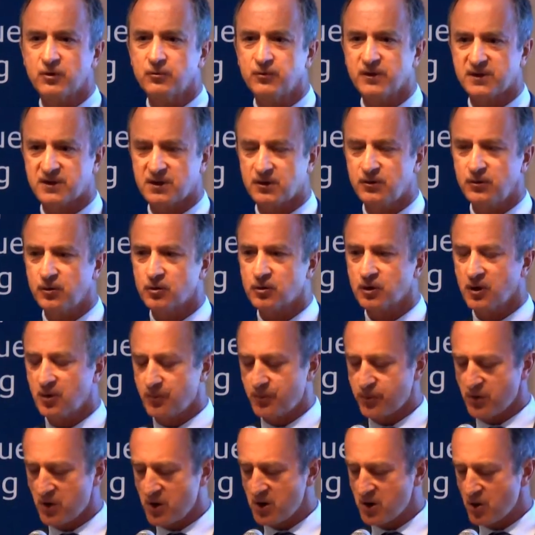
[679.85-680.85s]
in Western
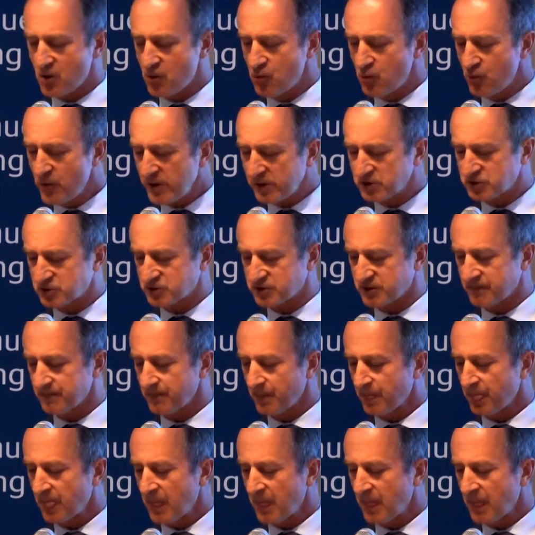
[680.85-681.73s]
Europe wished.